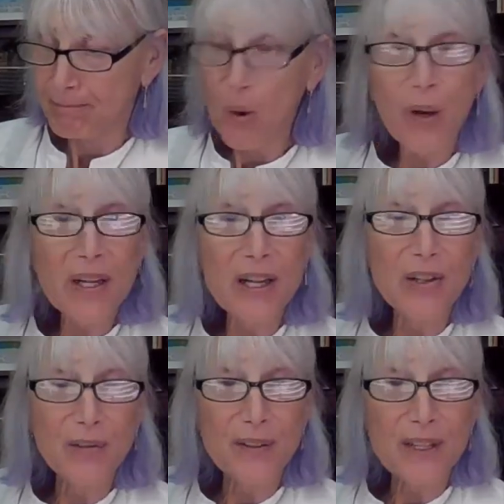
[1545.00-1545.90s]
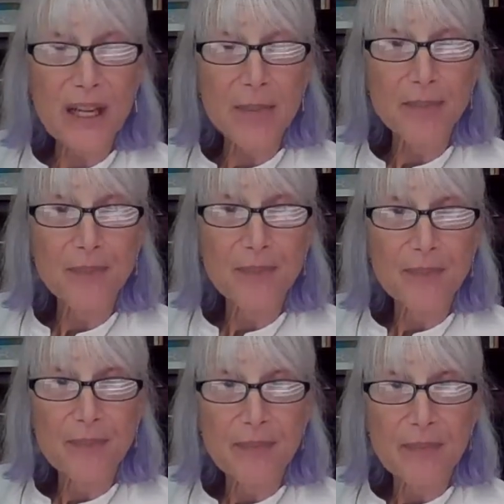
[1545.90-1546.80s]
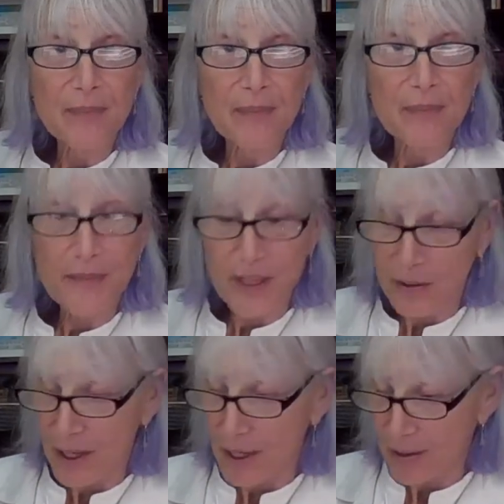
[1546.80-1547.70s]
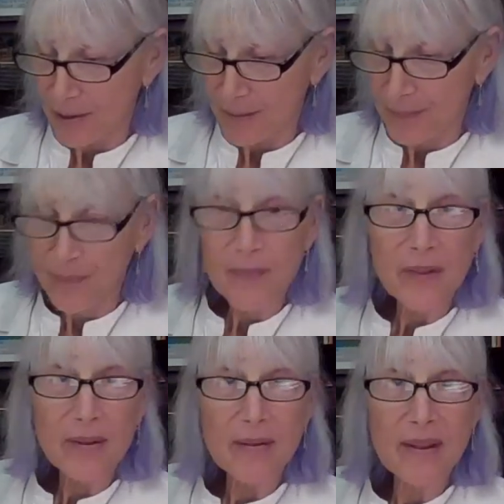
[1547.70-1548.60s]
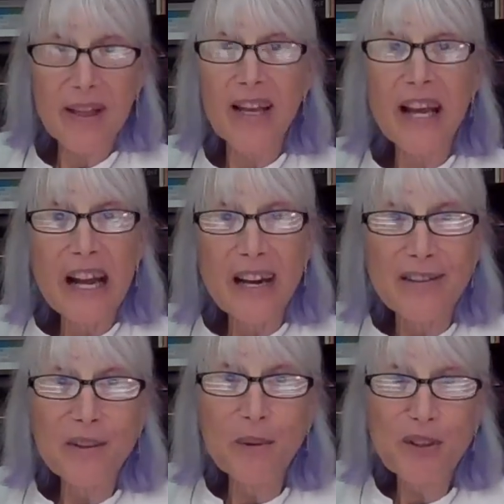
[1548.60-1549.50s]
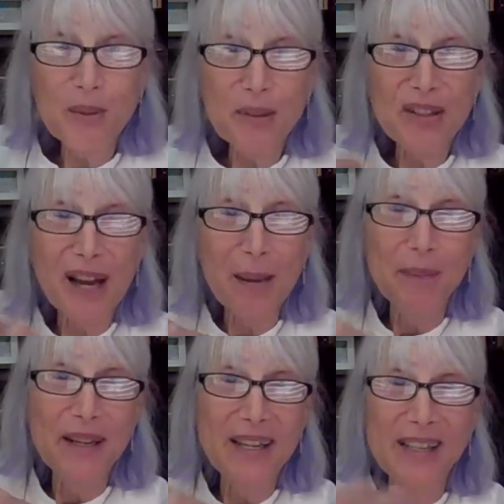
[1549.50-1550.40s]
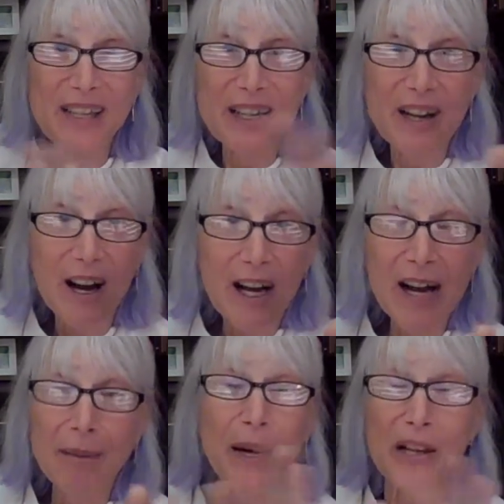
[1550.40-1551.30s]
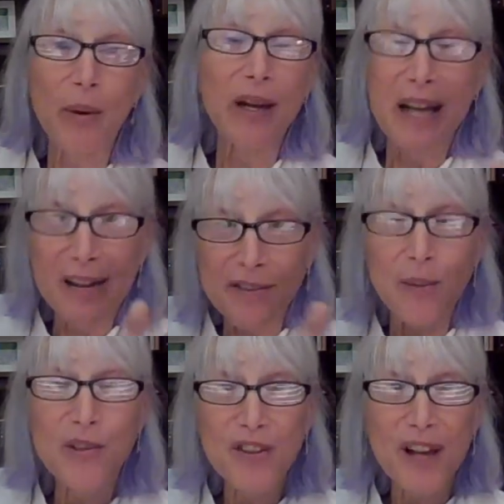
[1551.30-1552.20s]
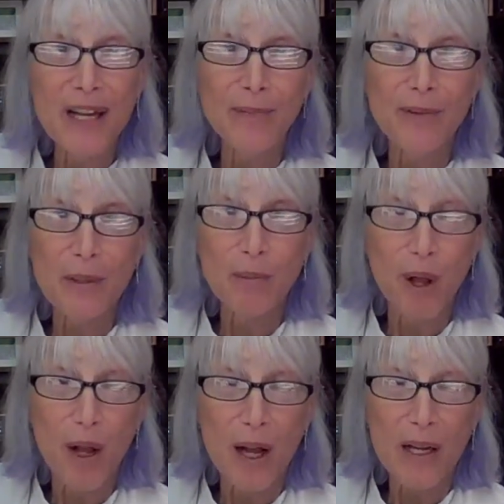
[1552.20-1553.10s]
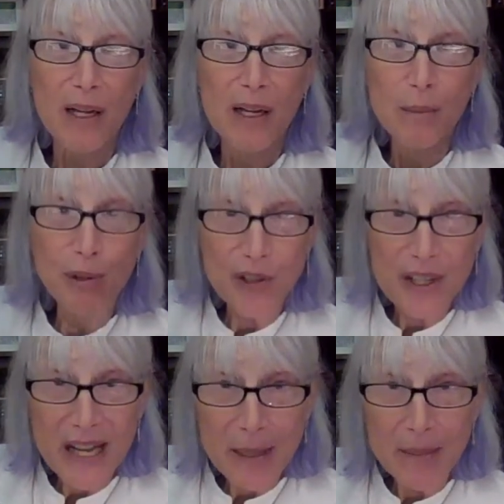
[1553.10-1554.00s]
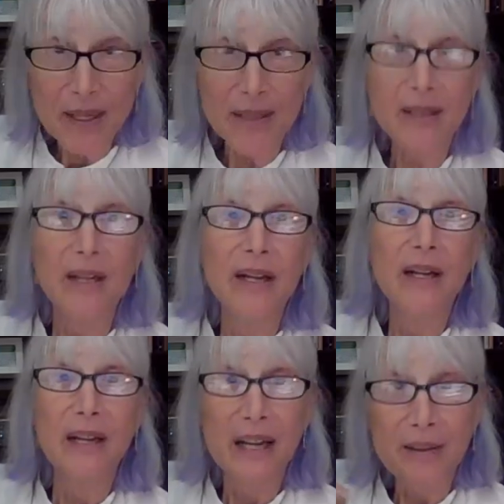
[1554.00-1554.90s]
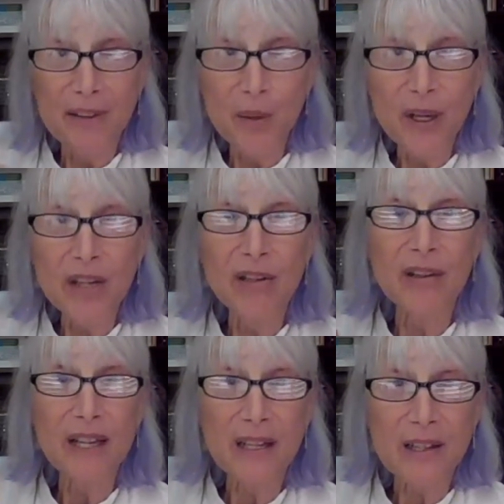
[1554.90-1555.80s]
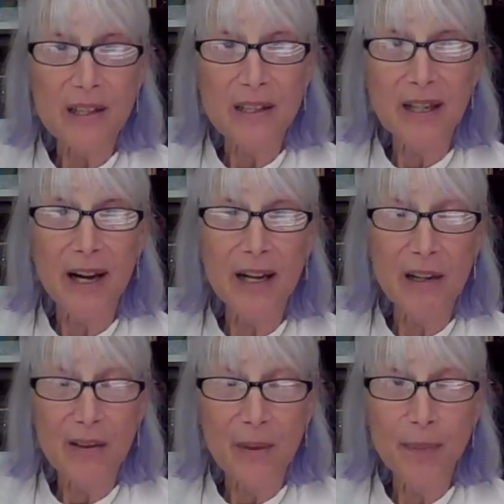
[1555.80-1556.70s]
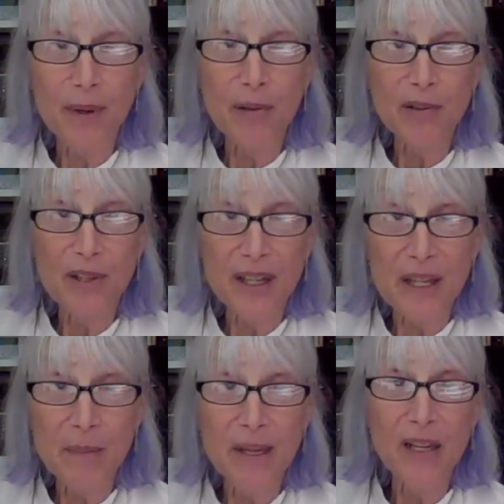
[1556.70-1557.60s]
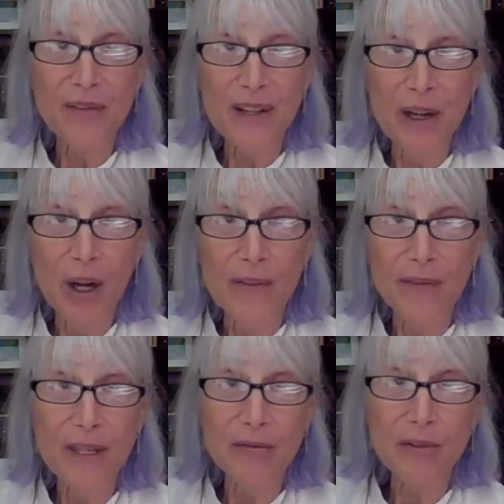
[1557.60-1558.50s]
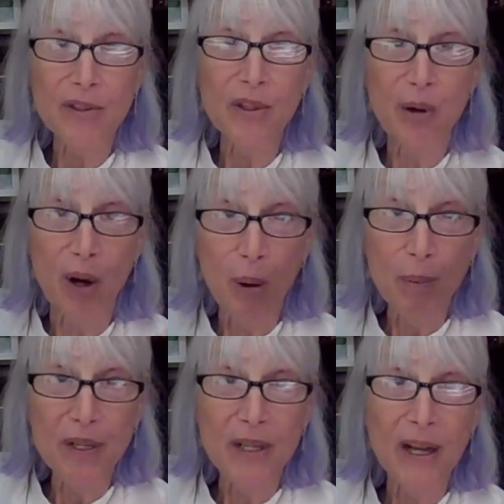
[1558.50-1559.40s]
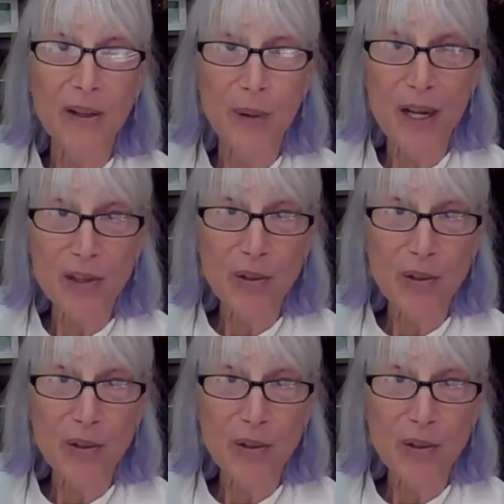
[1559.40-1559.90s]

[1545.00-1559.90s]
What can I do for that? Detox. Everyone should be typing in. By the way, everyone sign up for the blog. Put your name in. Every week you'll get the title of a post in an email. If you're interested, you'll open it. Otherwise, you